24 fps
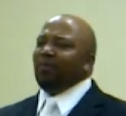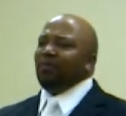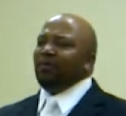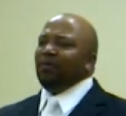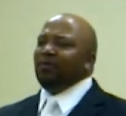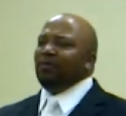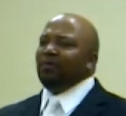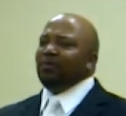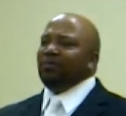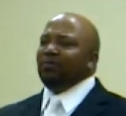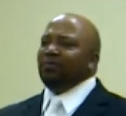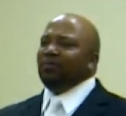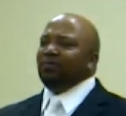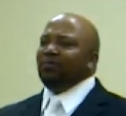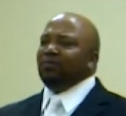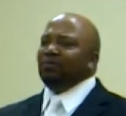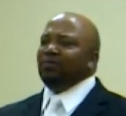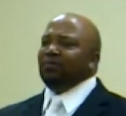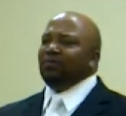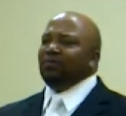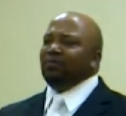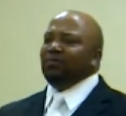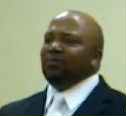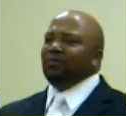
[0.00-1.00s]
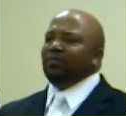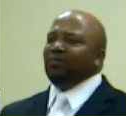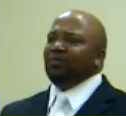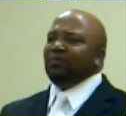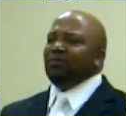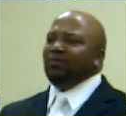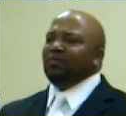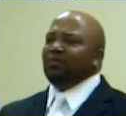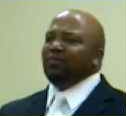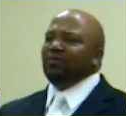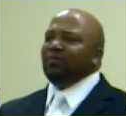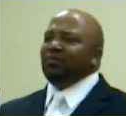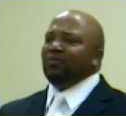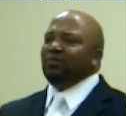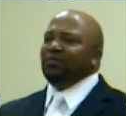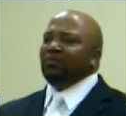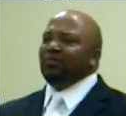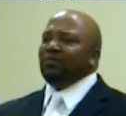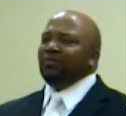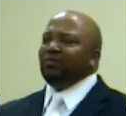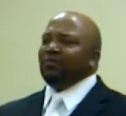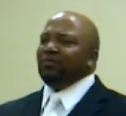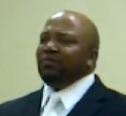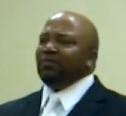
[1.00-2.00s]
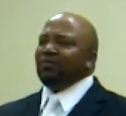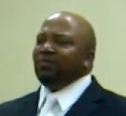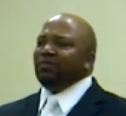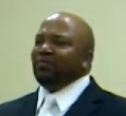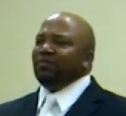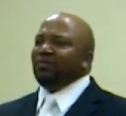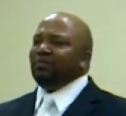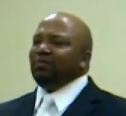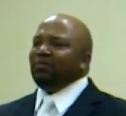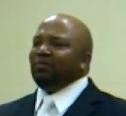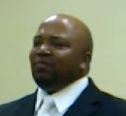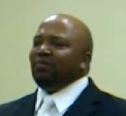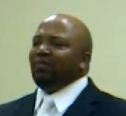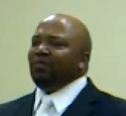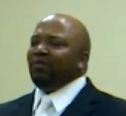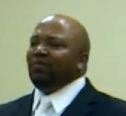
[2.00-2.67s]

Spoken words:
Nothing is said.